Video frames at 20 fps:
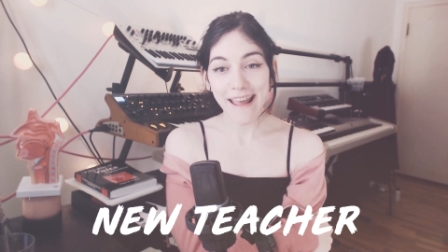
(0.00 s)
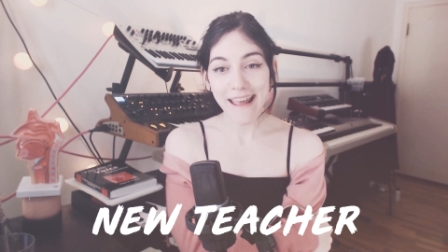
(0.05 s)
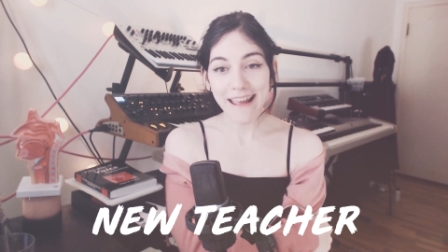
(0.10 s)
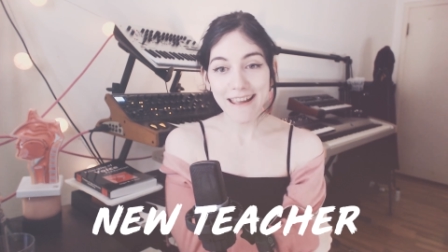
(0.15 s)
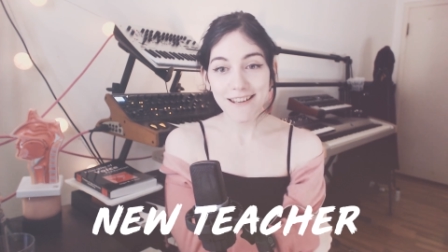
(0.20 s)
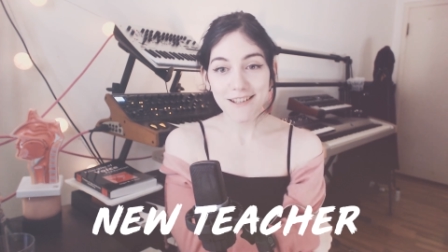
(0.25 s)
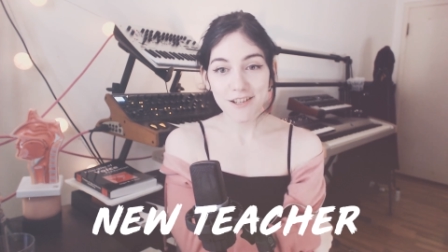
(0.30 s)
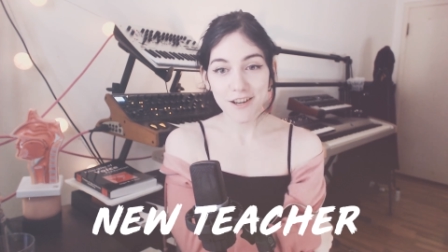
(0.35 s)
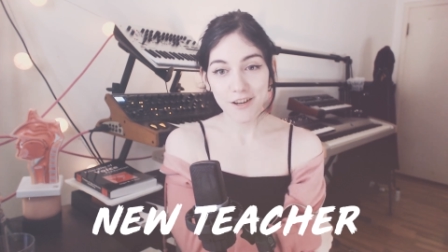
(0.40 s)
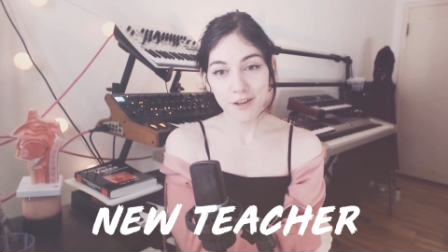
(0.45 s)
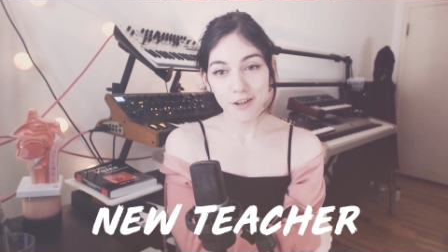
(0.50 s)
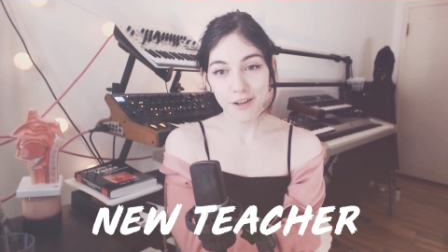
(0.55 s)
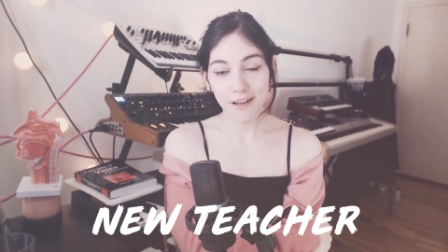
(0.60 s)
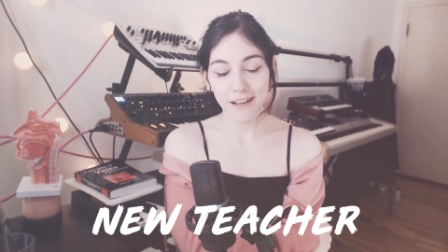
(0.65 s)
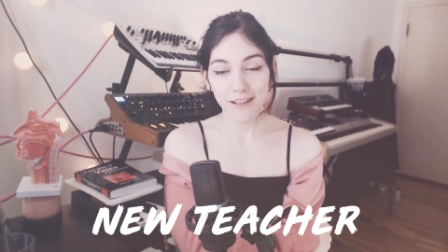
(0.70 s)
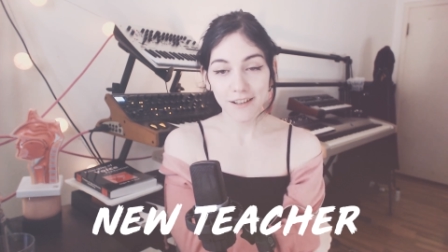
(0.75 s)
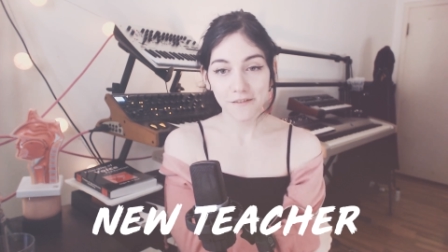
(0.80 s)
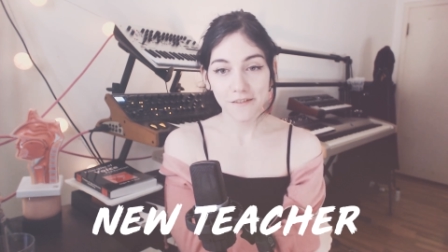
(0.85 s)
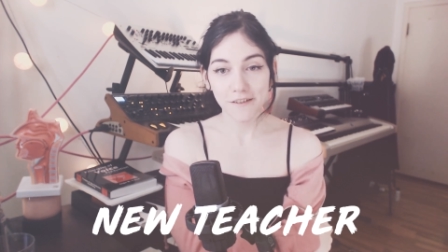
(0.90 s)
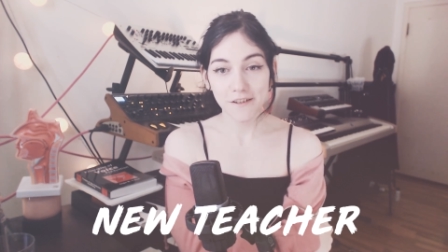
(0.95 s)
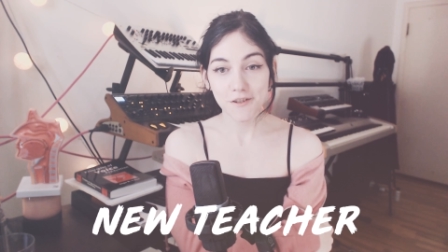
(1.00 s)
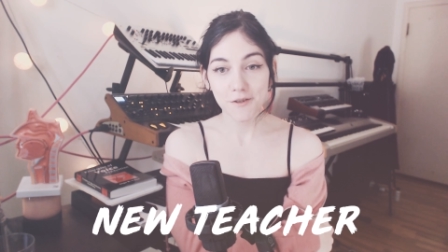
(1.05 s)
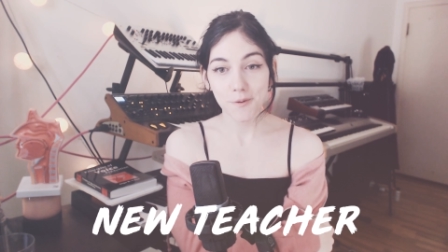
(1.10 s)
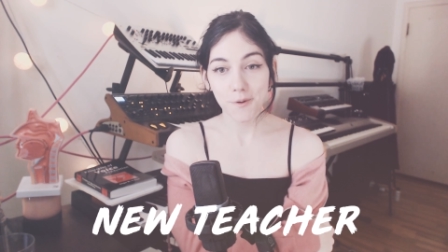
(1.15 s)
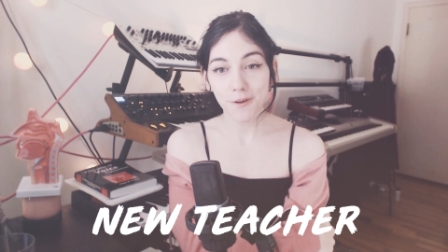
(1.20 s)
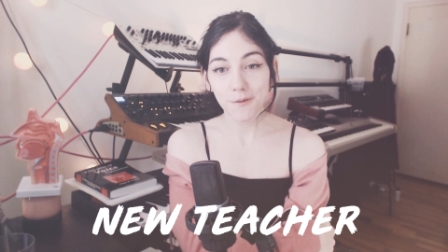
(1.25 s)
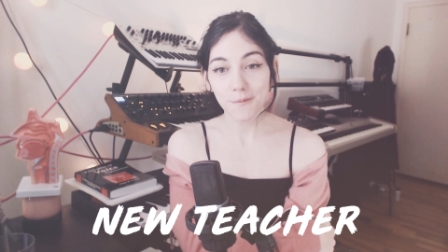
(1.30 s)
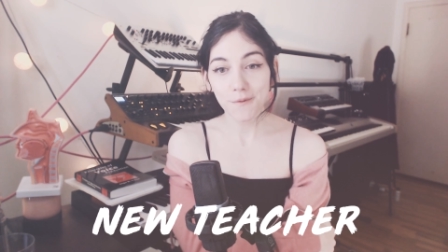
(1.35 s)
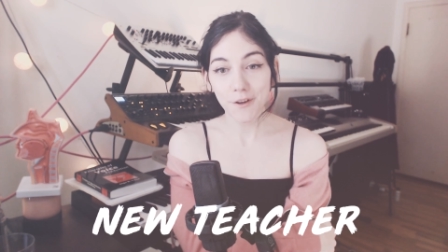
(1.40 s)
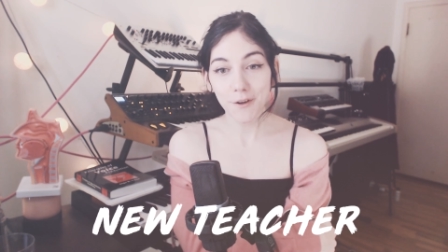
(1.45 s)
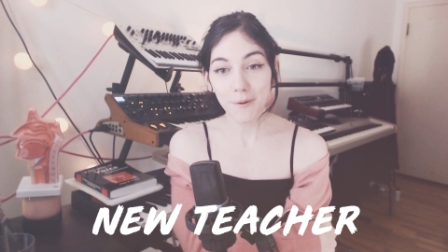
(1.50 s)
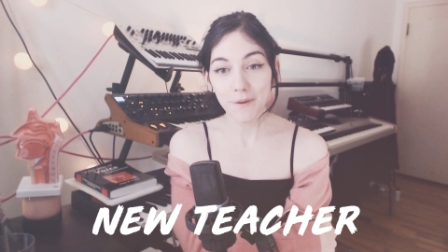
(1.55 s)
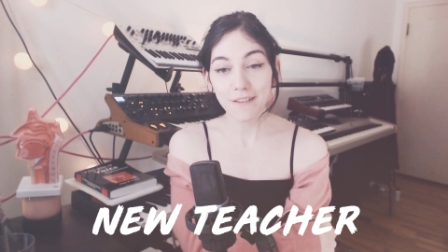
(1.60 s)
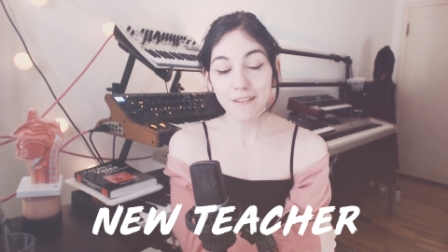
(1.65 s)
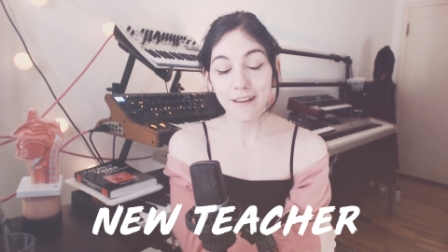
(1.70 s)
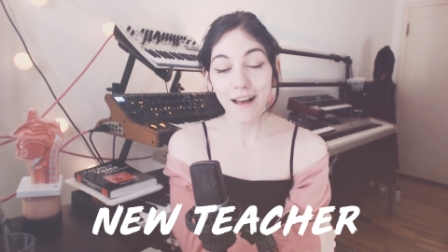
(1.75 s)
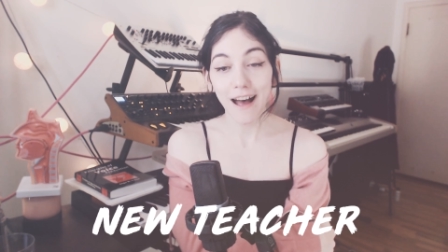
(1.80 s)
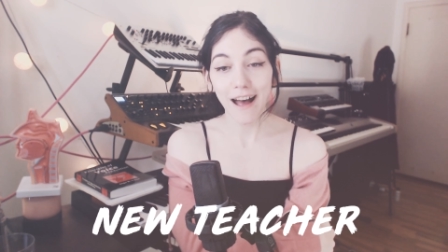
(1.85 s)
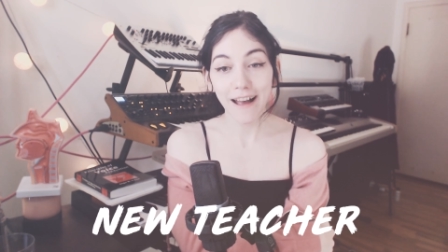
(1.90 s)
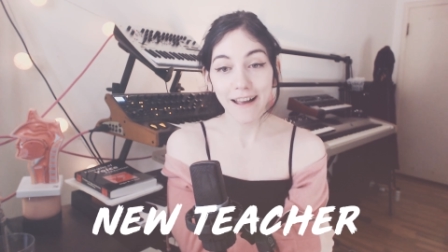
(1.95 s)
agender individual who is
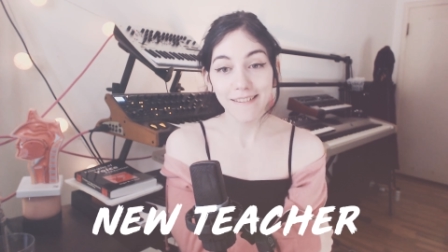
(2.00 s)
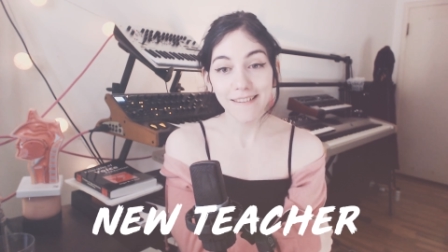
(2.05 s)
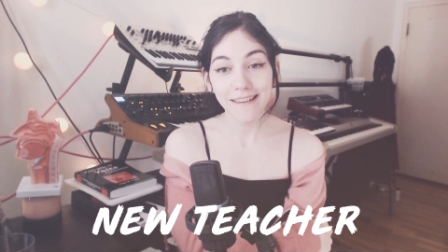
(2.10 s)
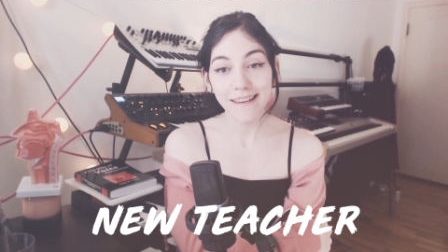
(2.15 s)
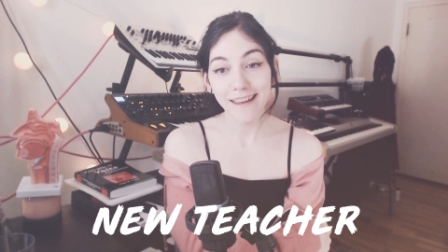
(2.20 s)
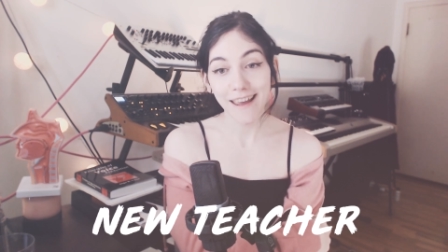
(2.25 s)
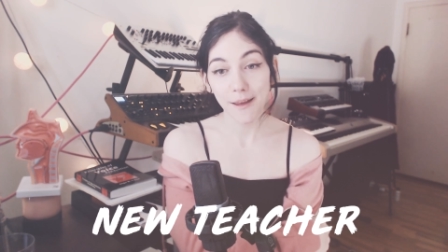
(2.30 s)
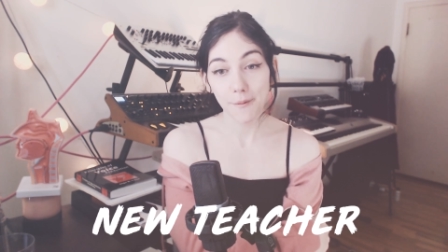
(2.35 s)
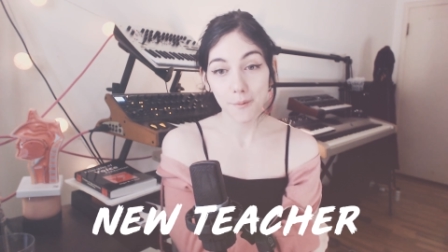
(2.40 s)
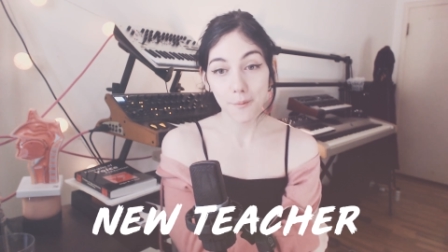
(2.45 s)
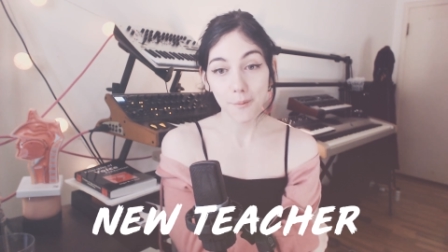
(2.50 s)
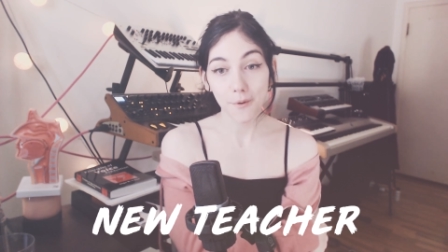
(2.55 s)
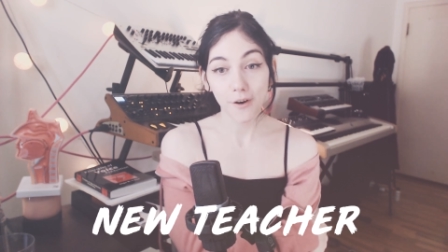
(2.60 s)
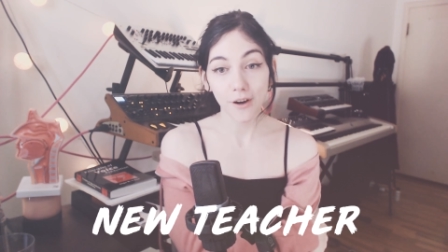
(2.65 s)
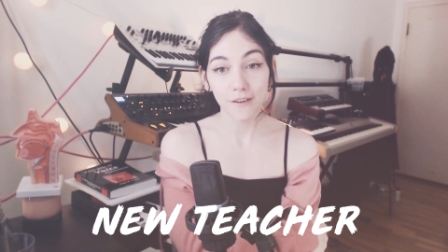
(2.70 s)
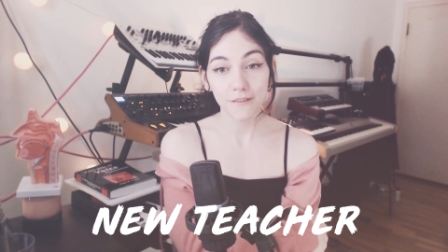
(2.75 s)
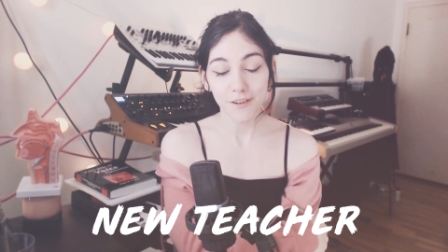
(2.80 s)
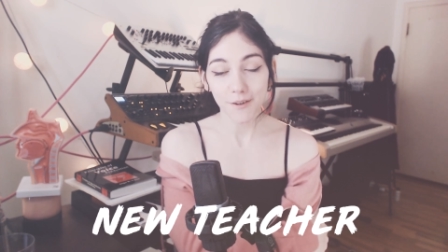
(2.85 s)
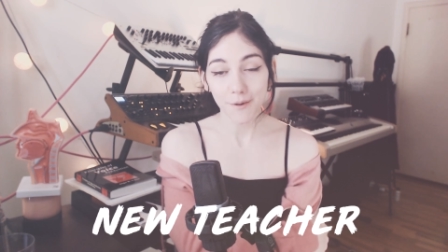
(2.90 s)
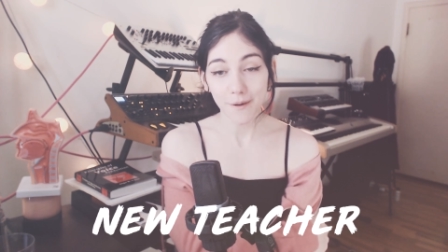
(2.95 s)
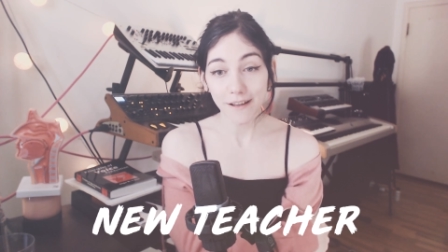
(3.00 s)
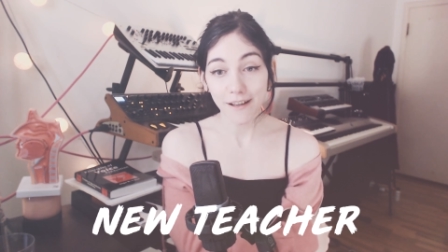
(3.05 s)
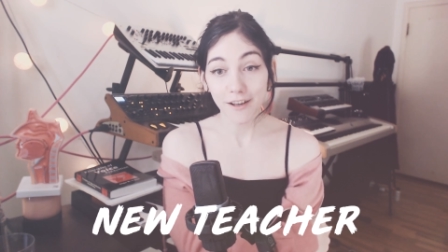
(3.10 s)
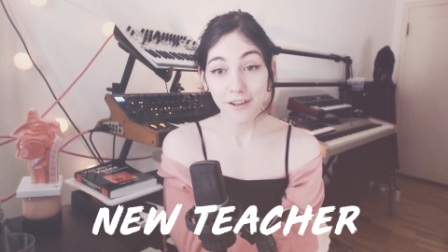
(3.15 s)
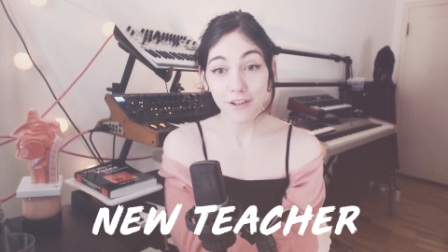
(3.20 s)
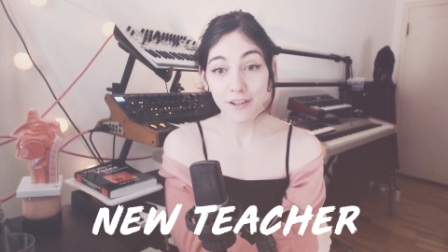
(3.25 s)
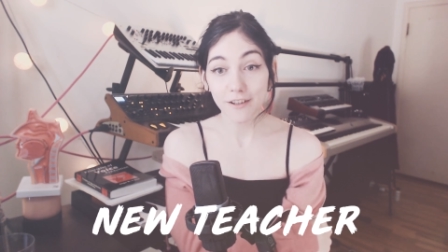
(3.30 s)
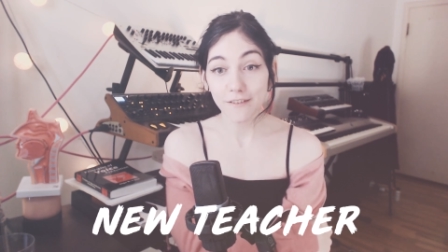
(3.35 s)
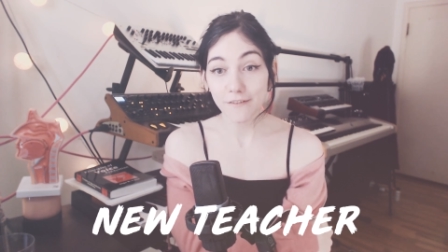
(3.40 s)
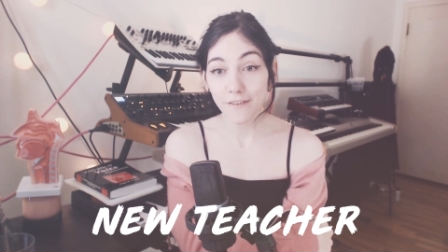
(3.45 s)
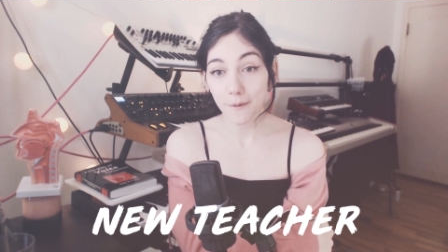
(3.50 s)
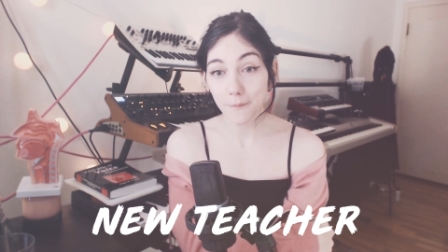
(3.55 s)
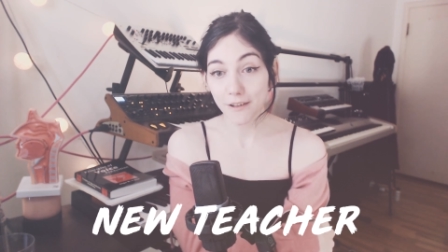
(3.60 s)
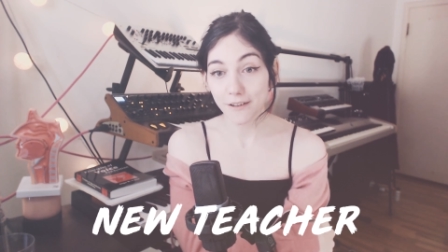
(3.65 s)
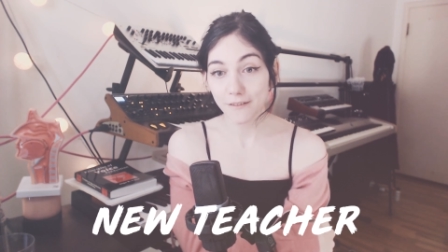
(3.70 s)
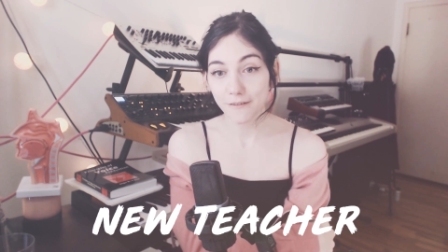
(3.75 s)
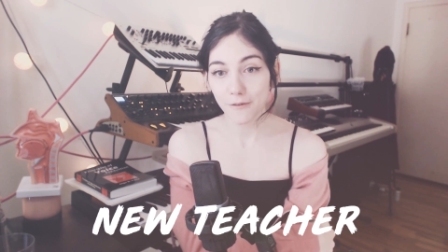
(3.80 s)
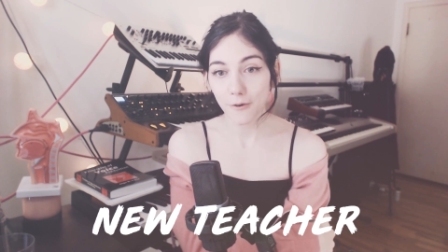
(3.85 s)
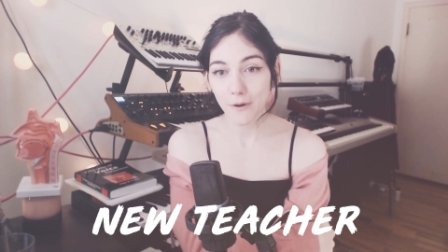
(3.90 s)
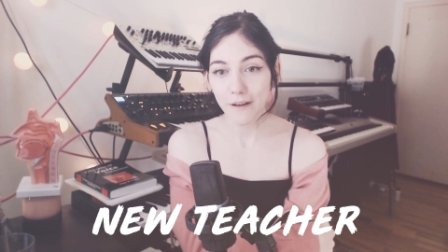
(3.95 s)
highly capable of doing a good
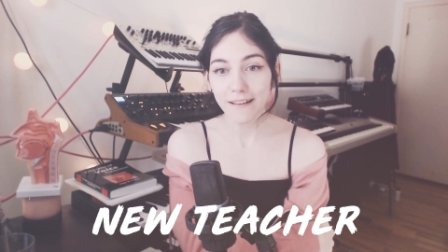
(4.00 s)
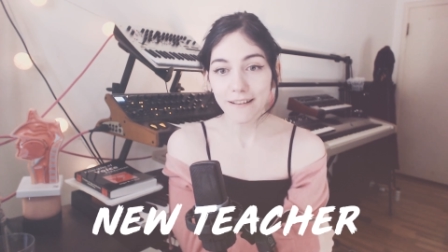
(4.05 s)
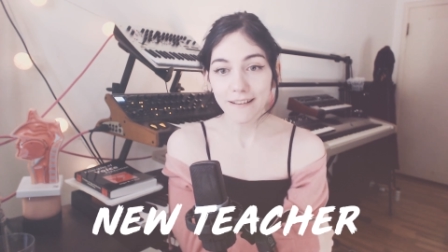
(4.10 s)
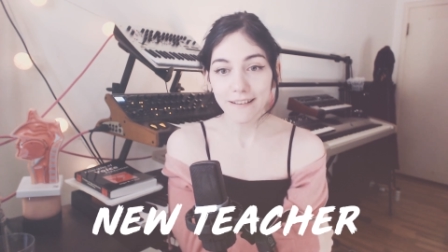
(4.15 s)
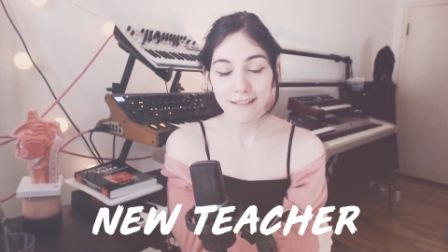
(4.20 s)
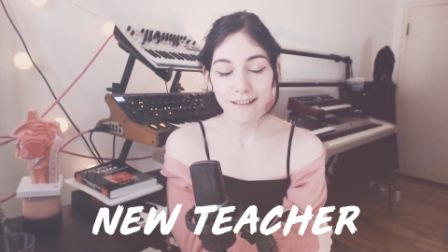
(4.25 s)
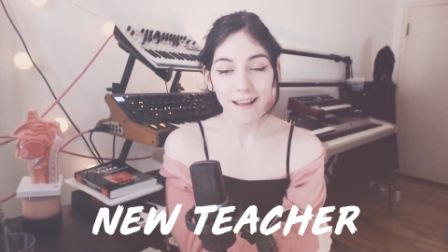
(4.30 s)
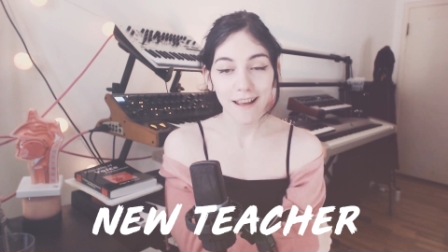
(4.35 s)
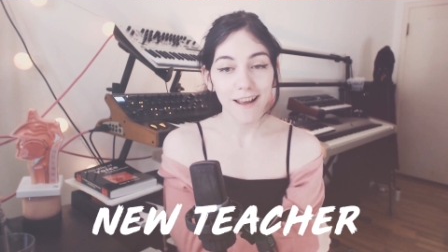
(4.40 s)
feminine voice,